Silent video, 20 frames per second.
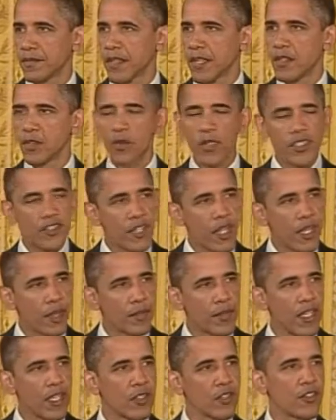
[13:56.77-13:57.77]
As we set
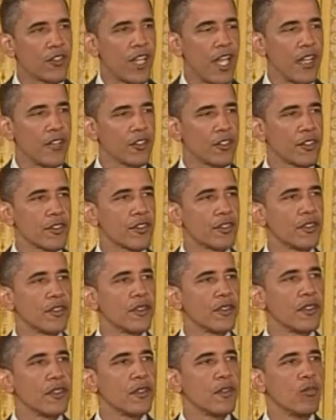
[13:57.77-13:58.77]
up the
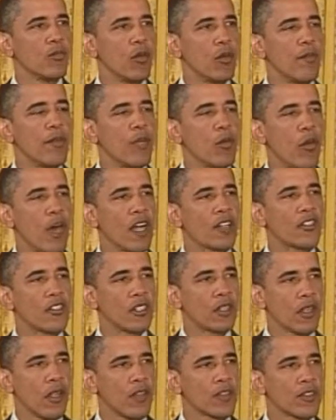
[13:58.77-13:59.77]
exchanges, we'll be
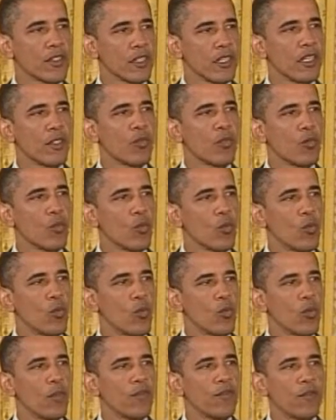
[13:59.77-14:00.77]
watching closely and
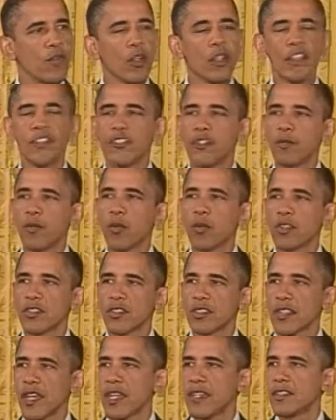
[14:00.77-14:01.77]
will fully support
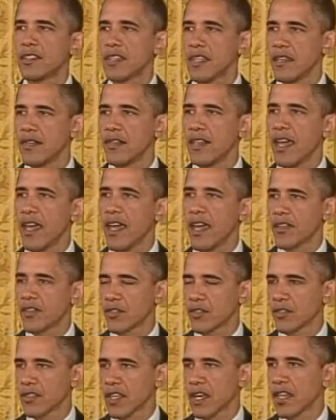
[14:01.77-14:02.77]
states if they
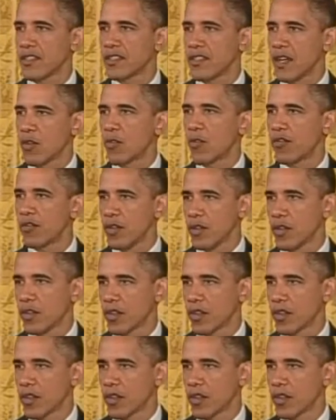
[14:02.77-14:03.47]
exercise their review